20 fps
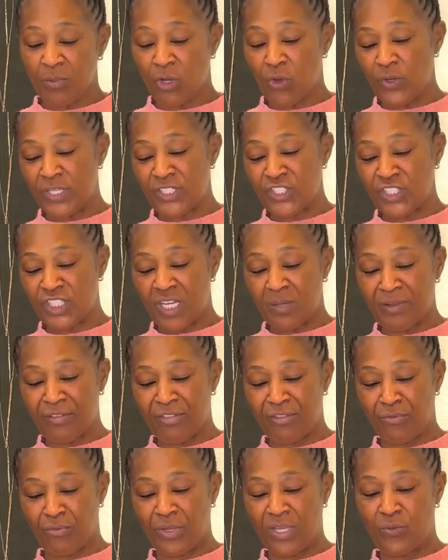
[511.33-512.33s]
Question number
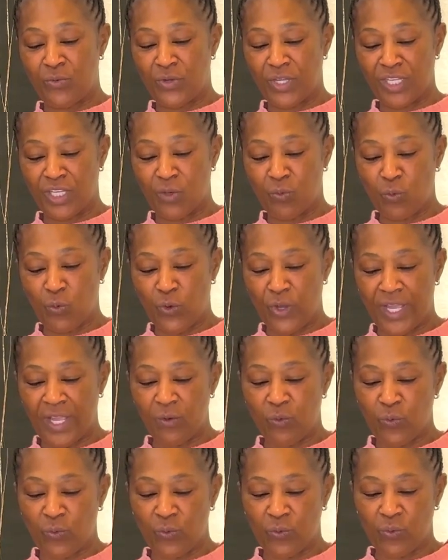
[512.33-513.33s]
three, William,
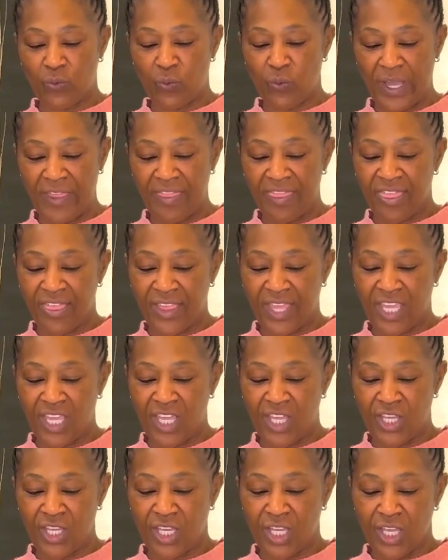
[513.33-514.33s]
what one
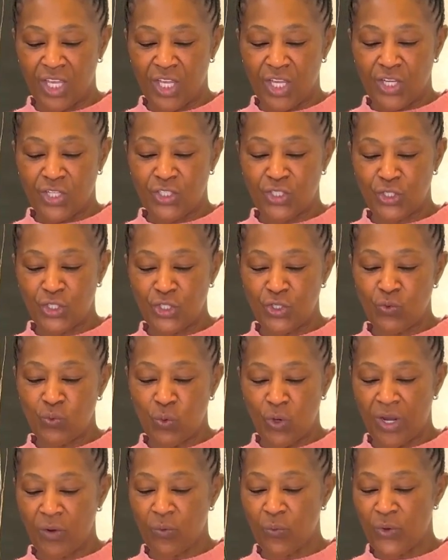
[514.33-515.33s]
thing do you
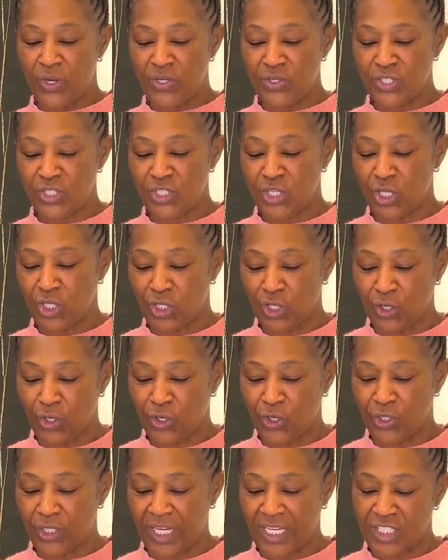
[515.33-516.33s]
want readers to
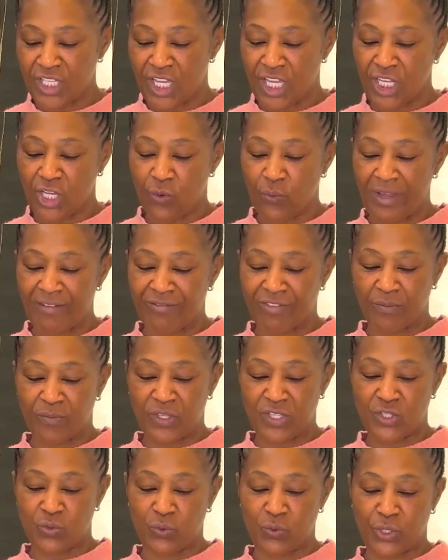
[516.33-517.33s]
learn and take away from this